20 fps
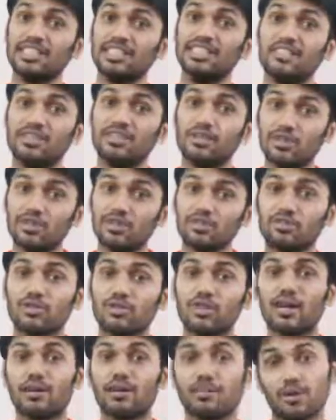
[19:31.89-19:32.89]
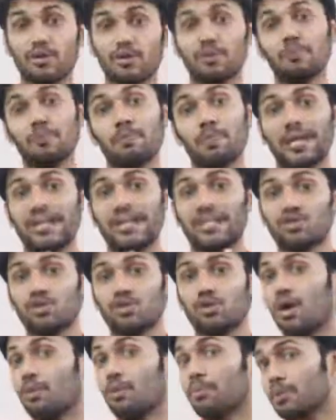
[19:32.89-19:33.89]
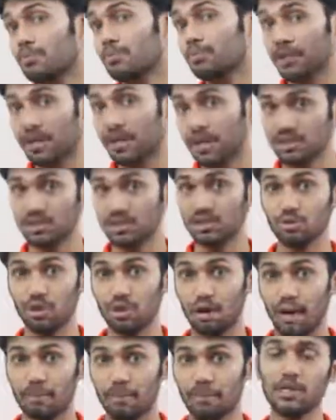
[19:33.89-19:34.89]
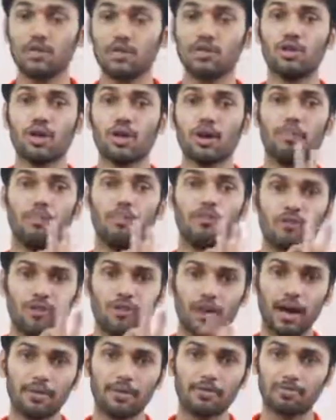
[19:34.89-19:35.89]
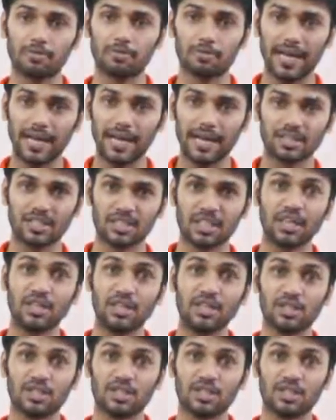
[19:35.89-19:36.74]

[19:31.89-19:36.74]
It is equals to the number of plates. So how many plates you have? You have 5 plates.